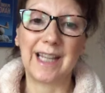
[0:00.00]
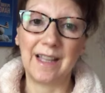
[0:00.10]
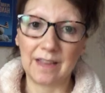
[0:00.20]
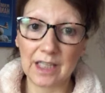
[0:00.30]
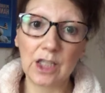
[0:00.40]

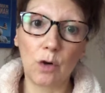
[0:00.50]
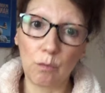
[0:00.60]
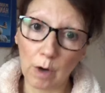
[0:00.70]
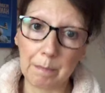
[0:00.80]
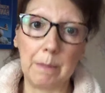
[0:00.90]
And this can
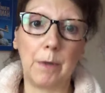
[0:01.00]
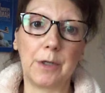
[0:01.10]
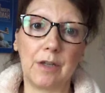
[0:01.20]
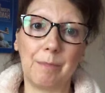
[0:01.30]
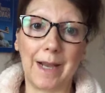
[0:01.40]
rob your
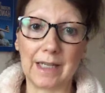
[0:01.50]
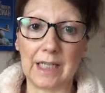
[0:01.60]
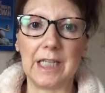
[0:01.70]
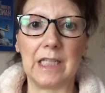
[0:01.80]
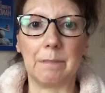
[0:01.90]
body of
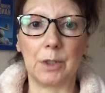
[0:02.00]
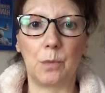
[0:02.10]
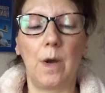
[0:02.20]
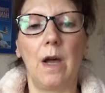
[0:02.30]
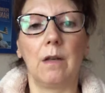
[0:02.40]
magnesium as
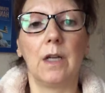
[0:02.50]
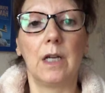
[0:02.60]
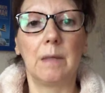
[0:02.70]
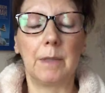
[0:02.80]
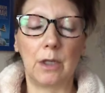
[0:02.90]
well,
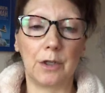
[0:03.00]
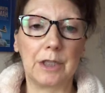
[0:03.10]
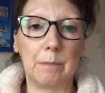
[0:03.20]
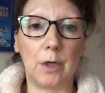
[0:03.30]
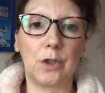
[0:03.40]
because
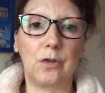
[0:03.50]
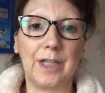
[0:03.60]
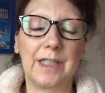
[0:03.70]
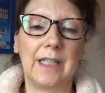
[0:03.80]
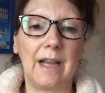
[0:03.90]
the more
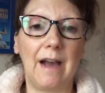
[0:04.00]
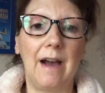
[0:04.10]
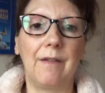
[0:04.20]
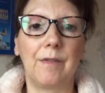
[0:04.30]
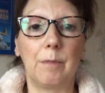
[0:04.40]
stress that you
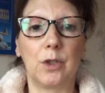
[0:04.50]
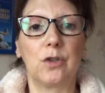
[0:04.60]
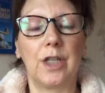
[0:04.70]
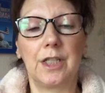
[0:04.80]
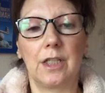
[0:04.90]
have, more
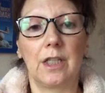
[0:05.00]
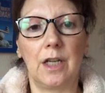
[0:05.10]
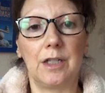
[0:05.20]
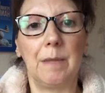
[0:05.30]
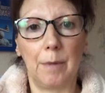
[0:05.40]
stress
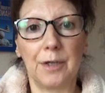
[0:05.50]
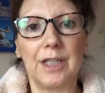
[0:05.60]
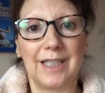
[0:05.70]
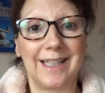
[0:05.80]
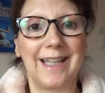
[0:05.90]
your body's